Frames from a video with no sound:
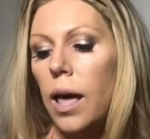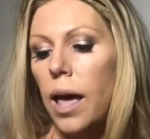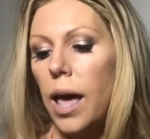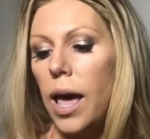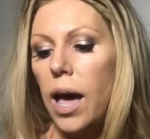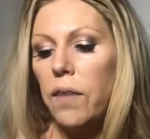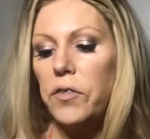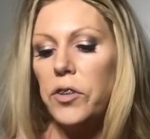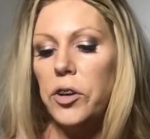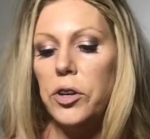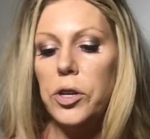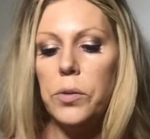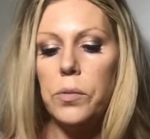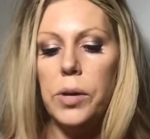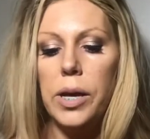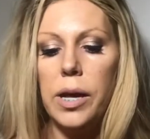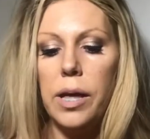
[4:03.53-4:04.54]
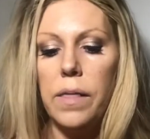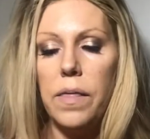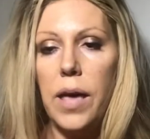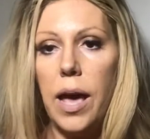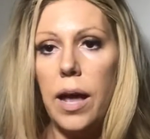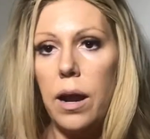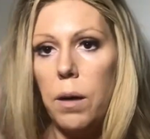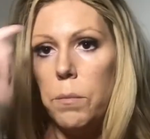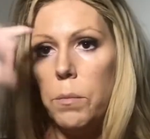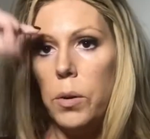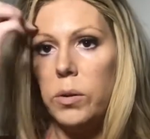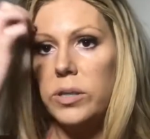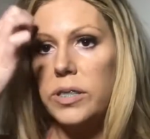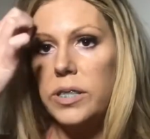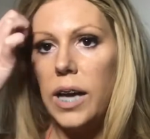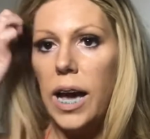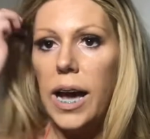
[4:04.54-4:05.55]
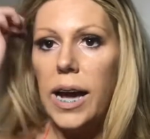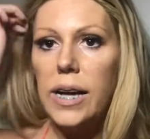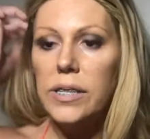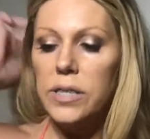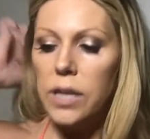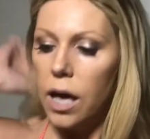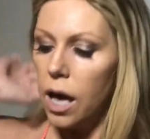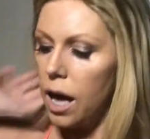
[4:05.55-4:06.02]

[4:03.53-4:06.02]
After doing that on both sides,